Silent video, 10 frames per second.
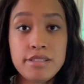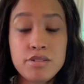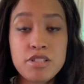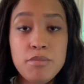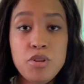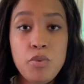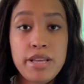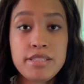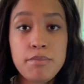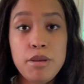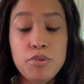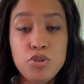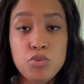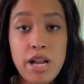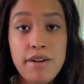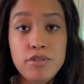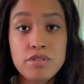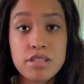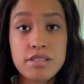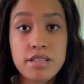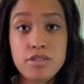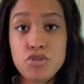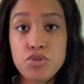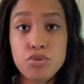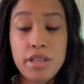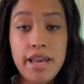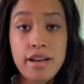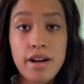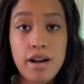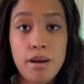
So some of the ways that people do raffles is they do like,